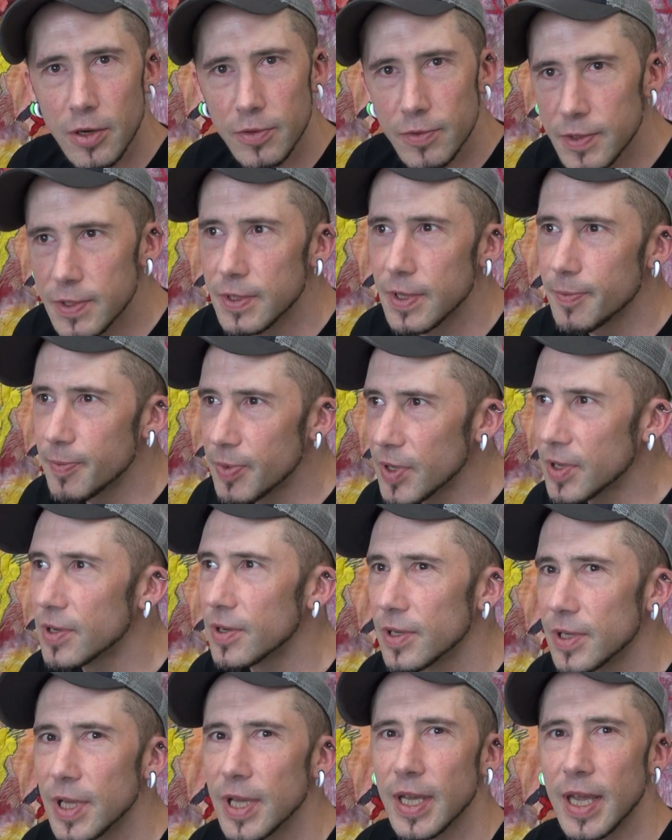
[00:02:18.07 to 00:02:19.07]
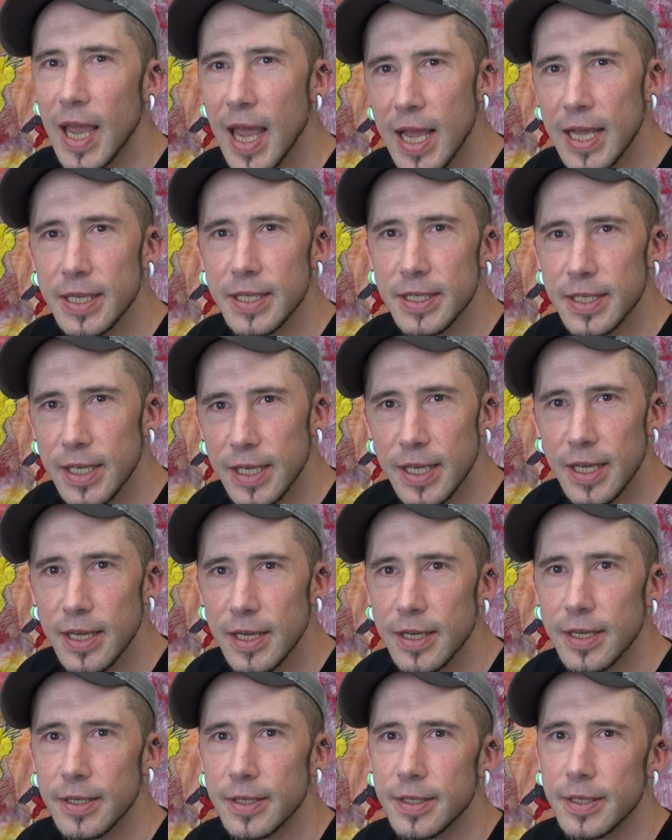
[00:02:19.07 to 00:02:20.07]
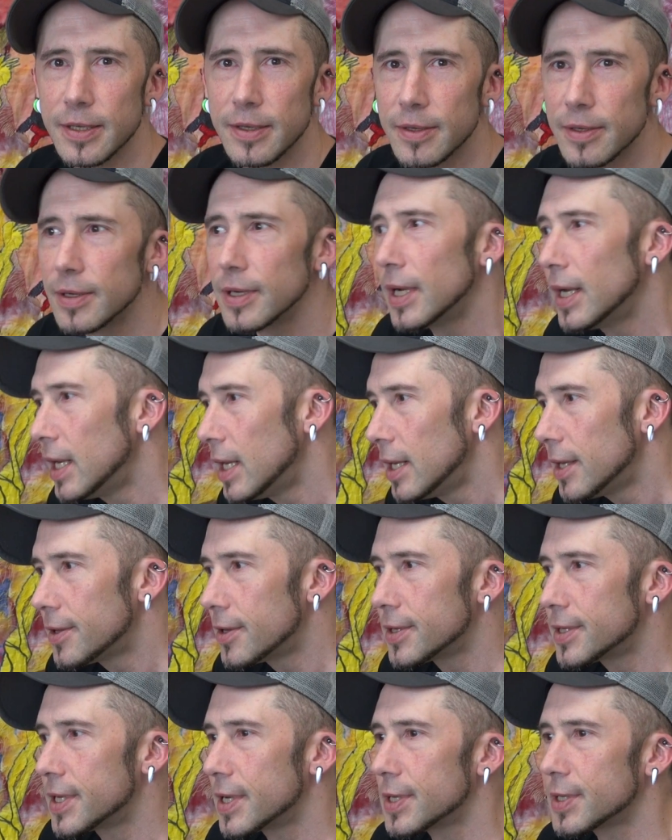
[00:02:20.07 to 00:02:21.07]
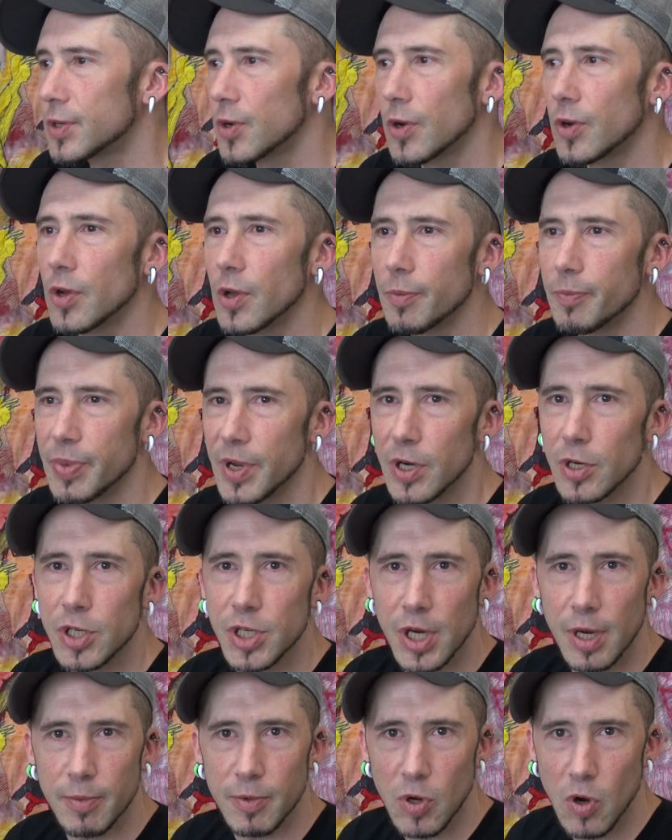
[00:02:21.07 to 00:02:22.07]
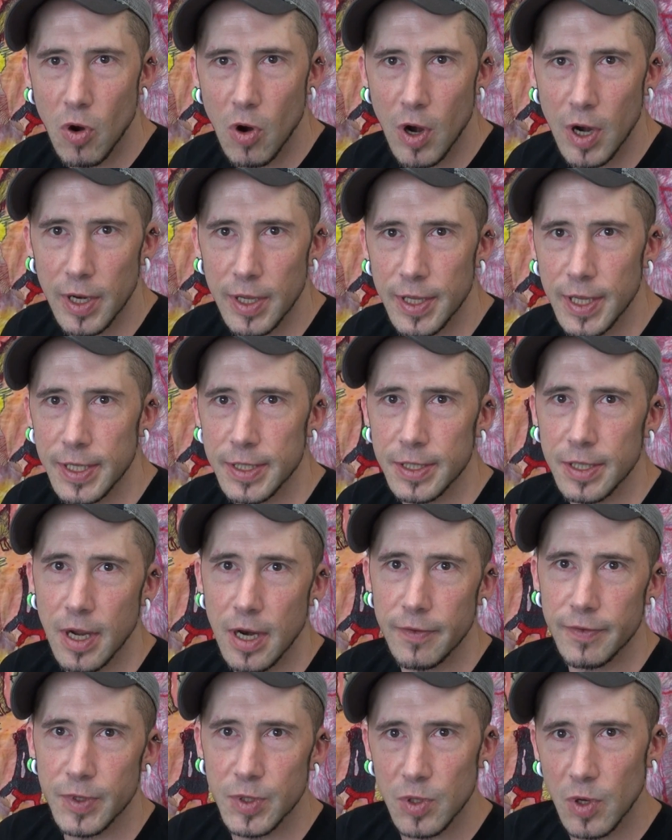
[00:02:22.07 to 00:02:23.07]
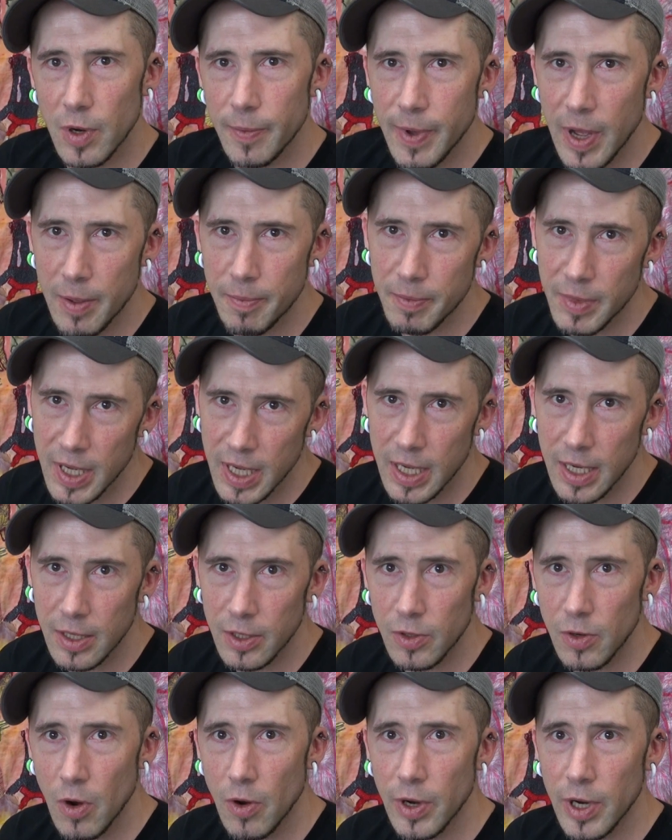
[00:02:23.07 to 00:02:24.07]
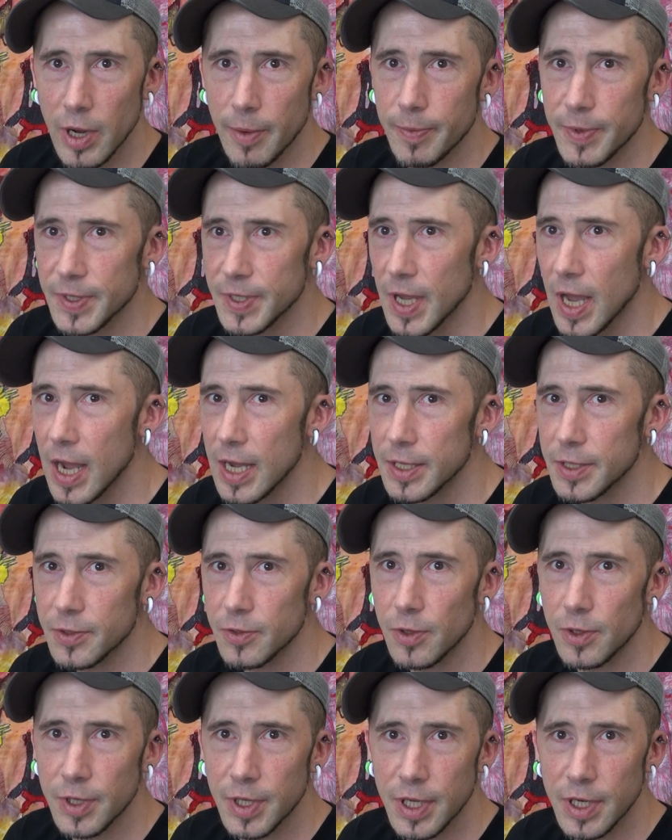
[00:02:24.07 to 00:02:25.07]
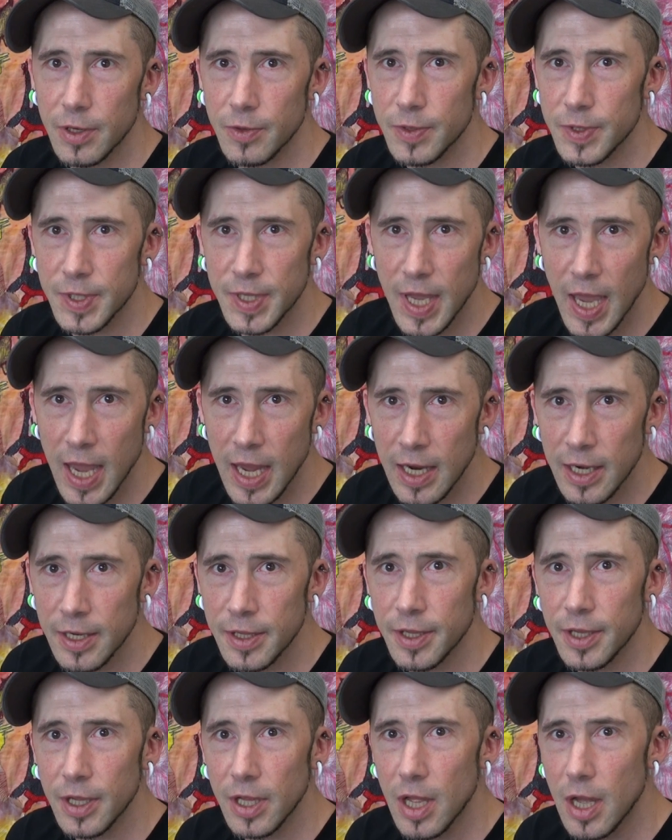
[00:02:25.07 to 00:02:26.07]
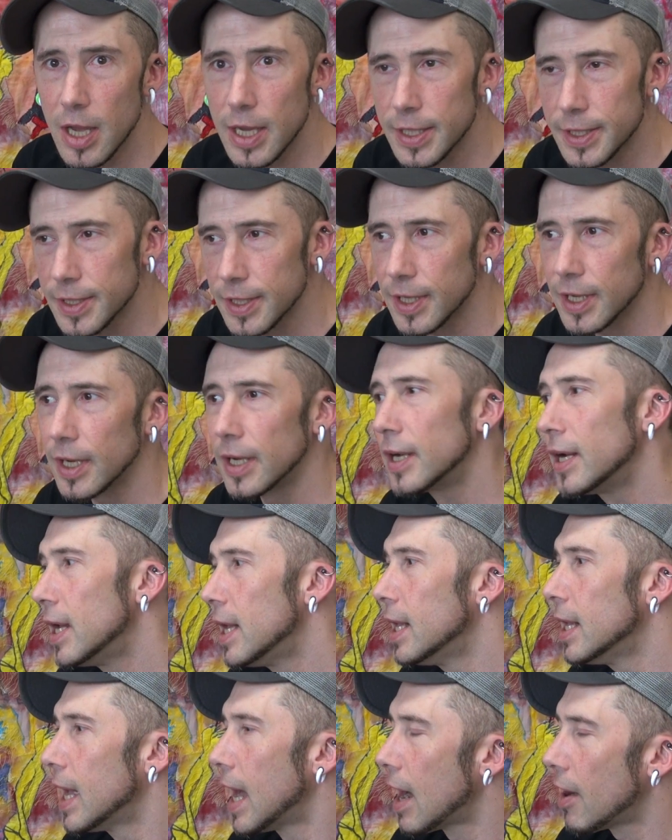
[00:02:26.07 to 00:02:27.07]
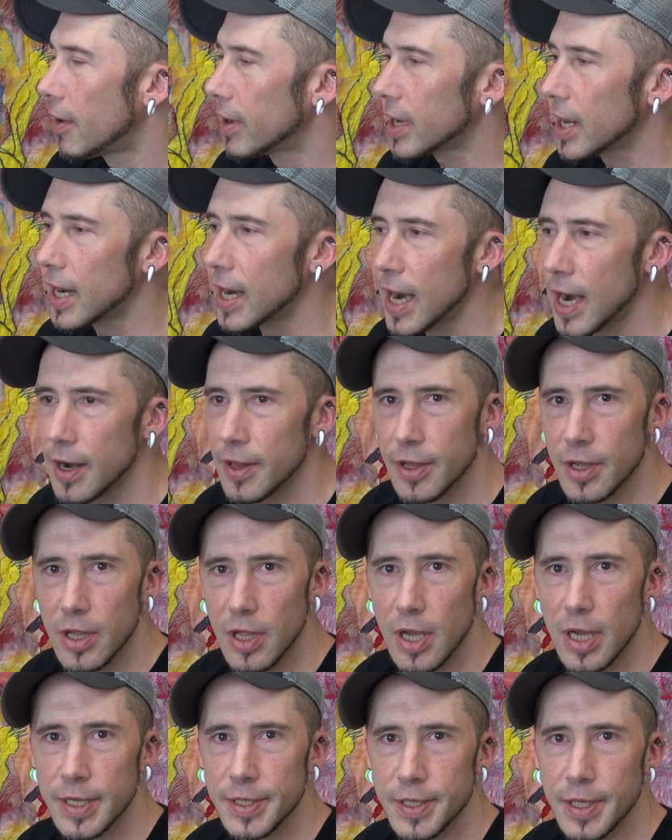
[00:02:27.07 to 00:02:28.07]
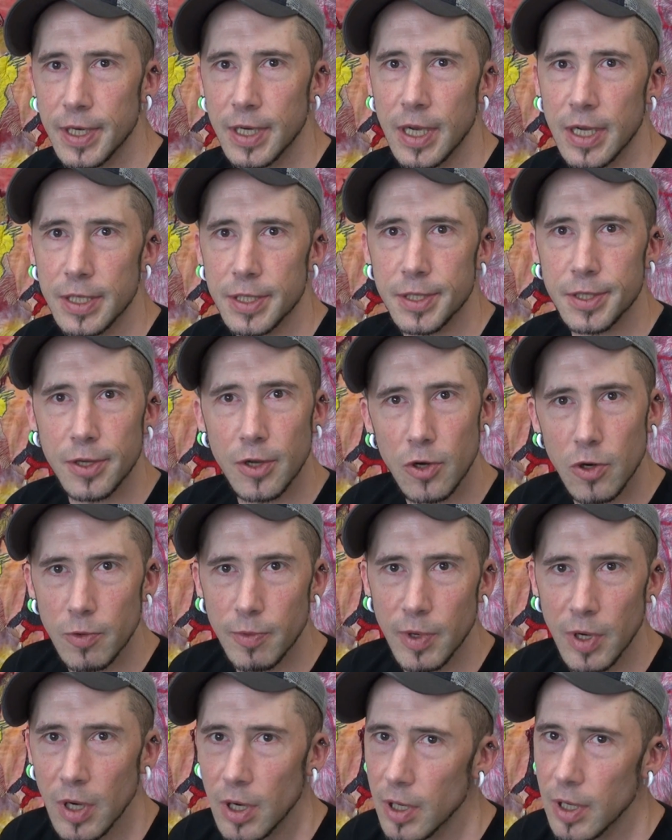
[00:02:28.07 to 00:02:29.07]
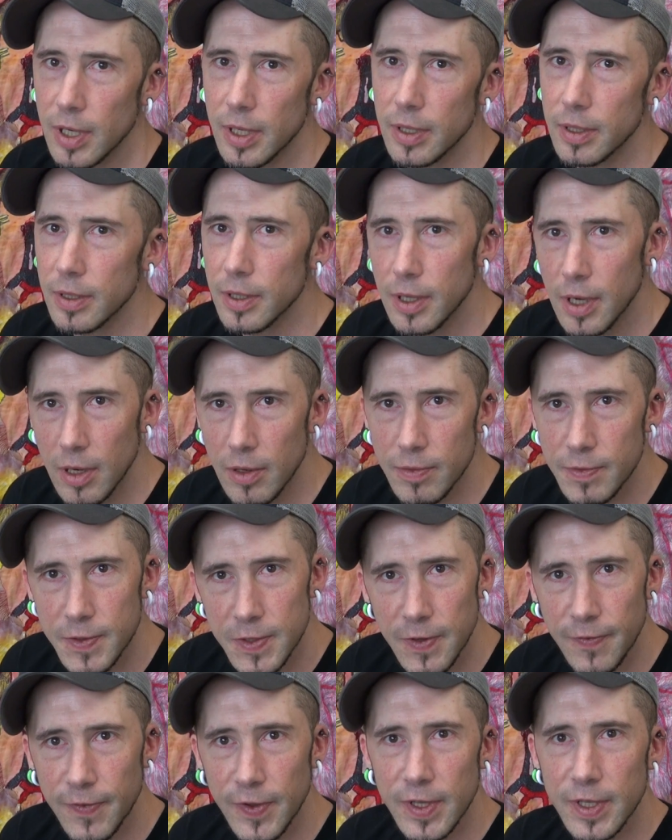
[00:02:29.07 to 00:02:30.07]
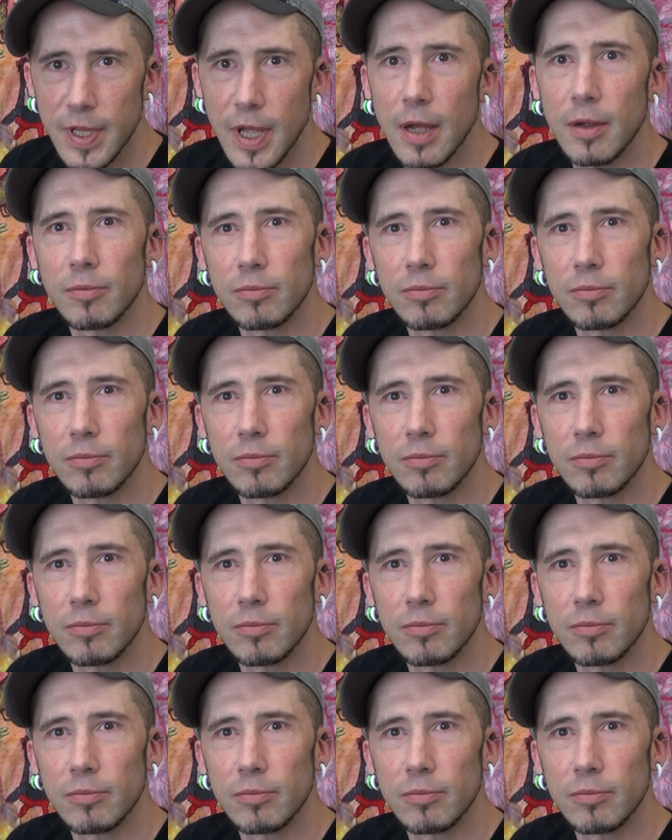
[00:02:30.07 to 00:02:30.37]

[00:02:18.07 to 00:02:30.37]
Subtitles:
typical like angsty kids. And there's another story called Beer Shaped Heart, and that's kind of a story about me and growing up as a high school kid who was gay and in the closet, and how I got out of the closet and got sober, stuff like that.